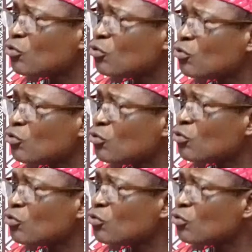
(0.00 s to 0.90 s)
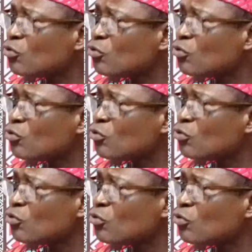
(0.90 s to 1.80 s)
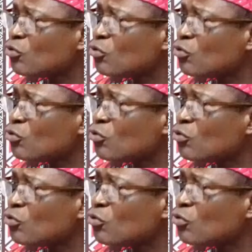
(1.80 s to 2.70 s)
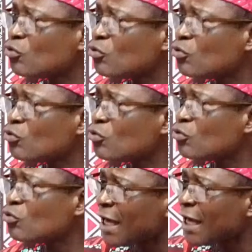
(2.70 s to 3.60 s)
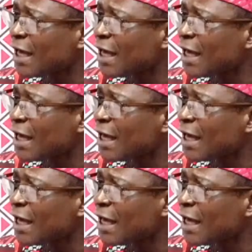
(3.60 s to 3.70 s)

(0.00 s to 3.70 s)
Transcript: (silence)